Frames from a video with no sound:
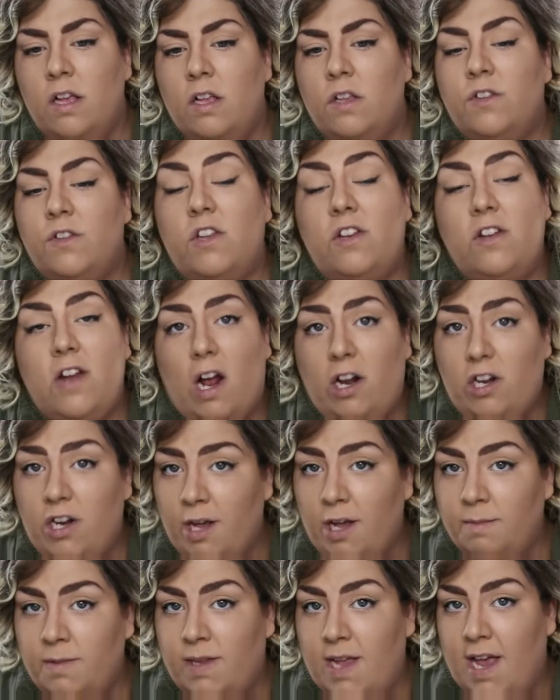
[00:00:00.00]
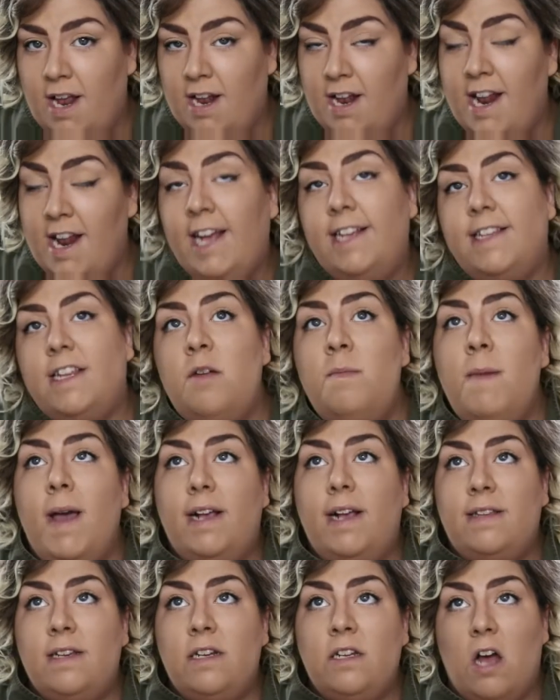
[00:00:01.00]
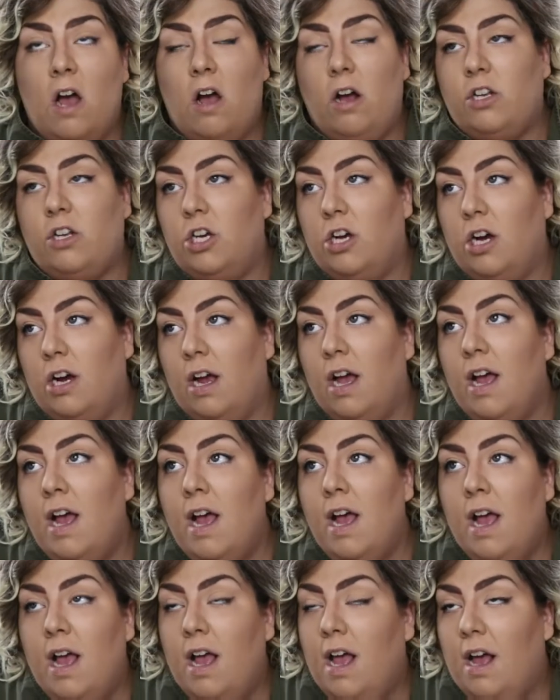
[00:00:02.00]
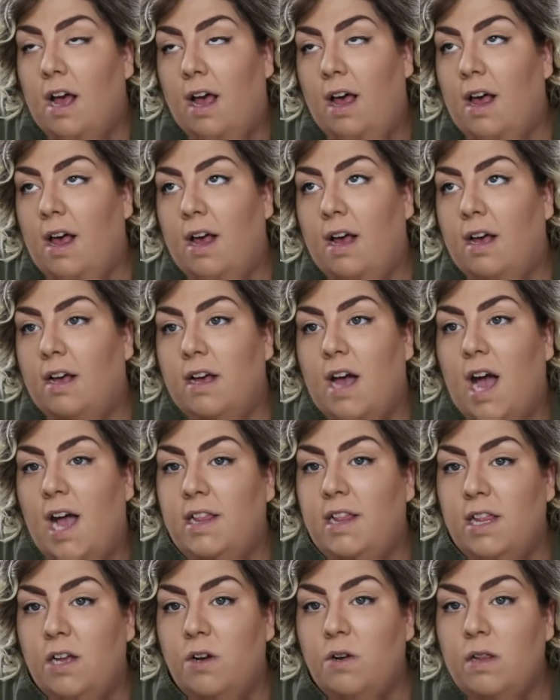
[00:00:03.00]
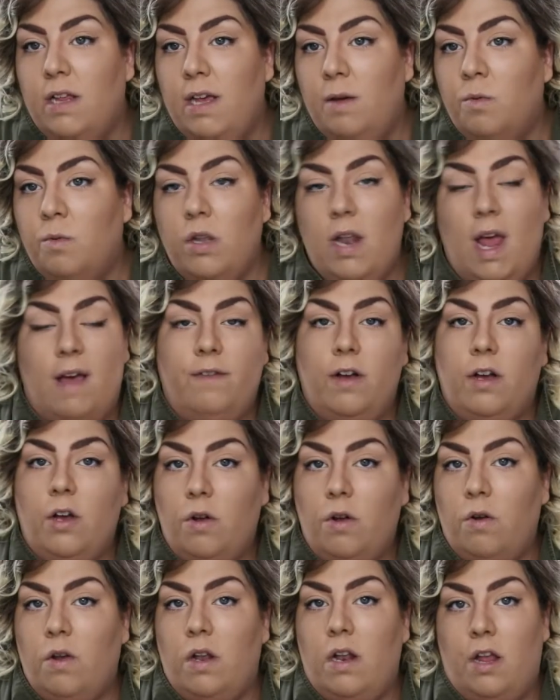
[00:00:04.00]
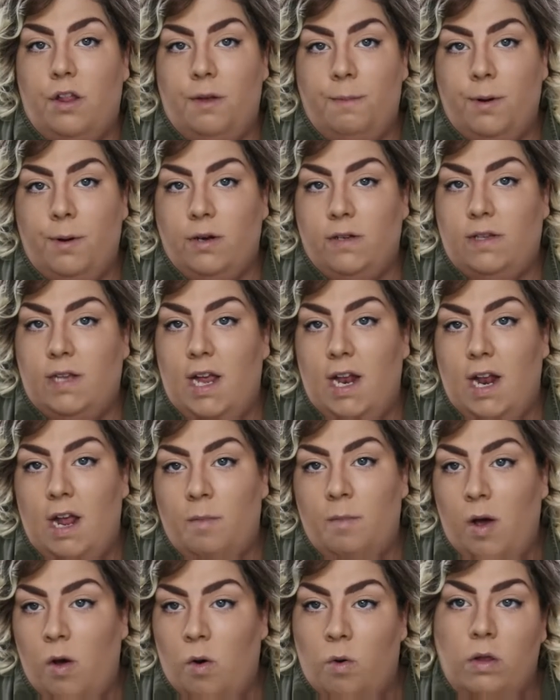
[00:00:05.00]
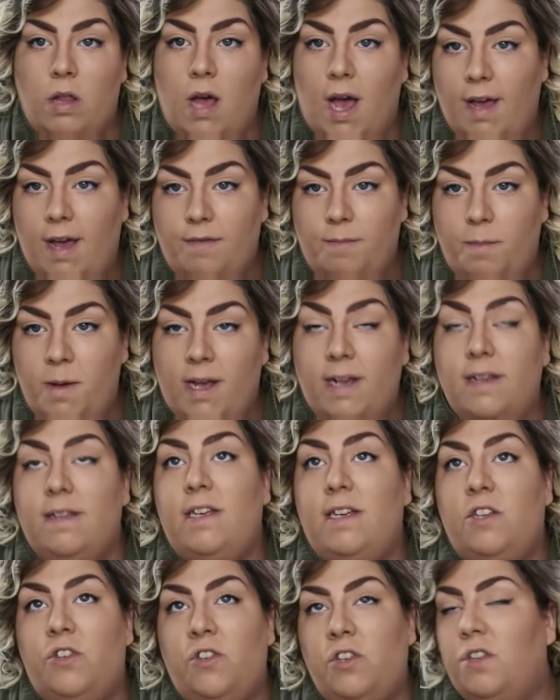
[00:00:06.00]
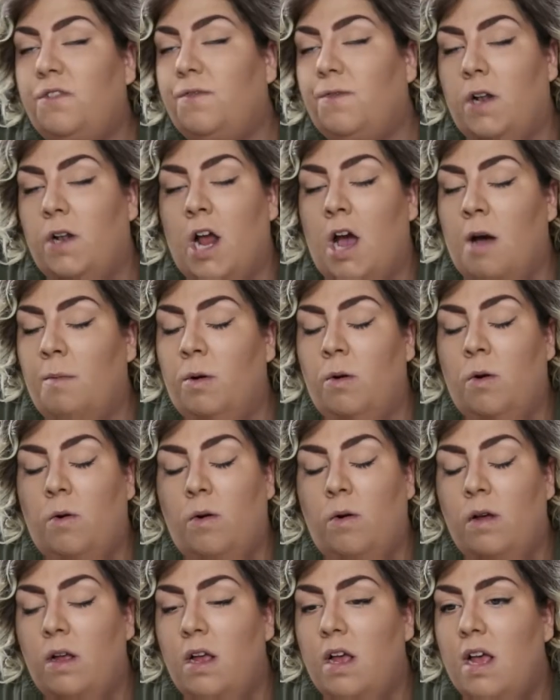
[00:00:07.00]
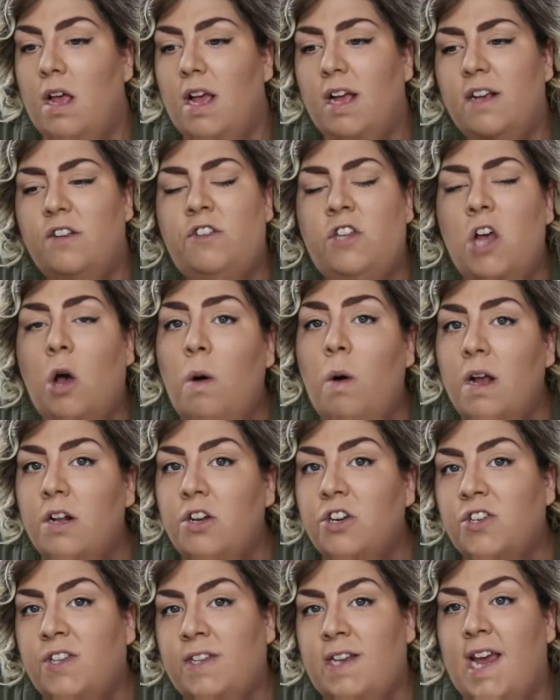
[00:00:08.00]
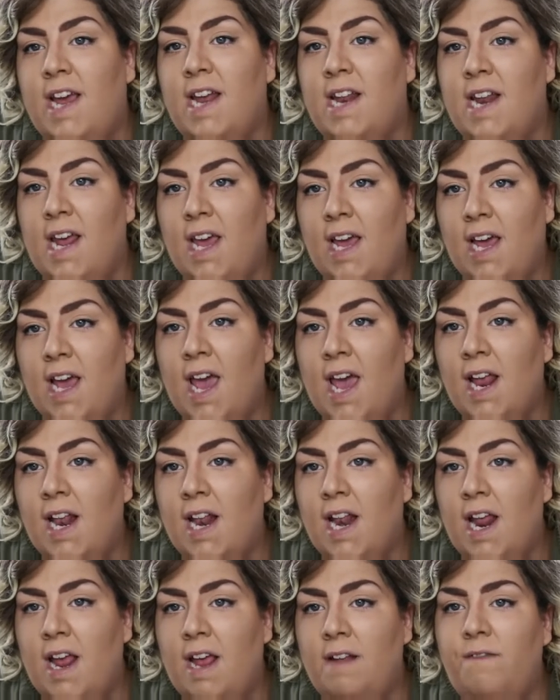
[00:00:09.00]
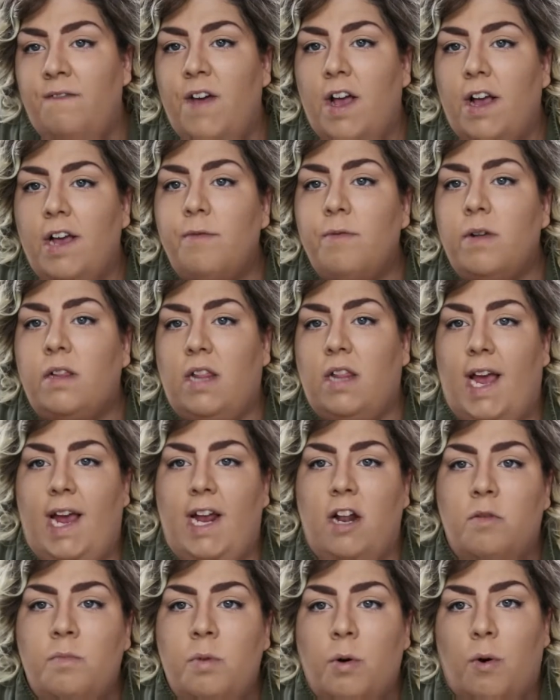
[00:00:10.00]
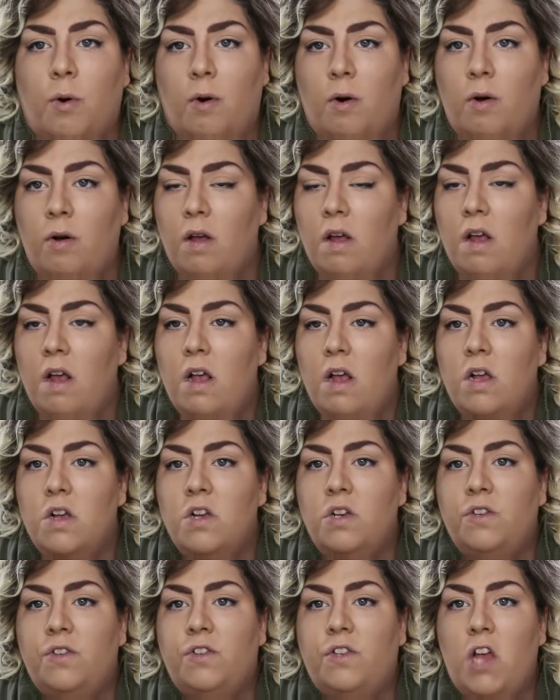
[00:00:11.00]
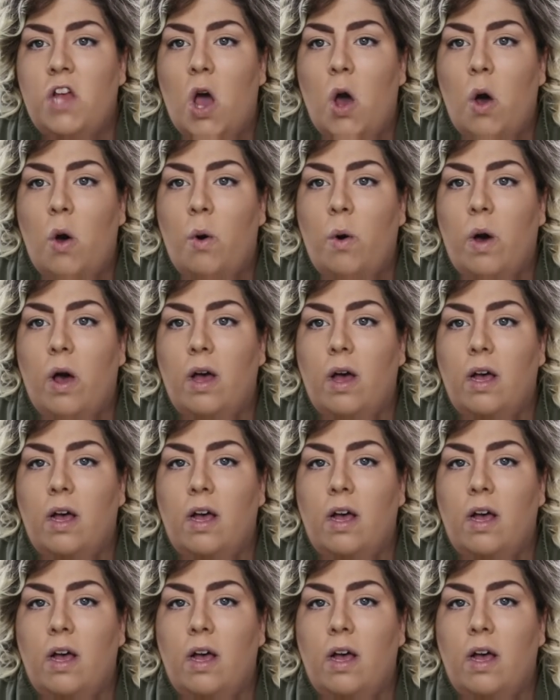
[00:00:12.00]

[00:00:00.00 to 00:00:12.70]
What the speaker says: So the doctor comes in, and he's an amazing doctor. I literally will never go to another person in my whole life, because he's just phenomenal. So understanding and very relatable. So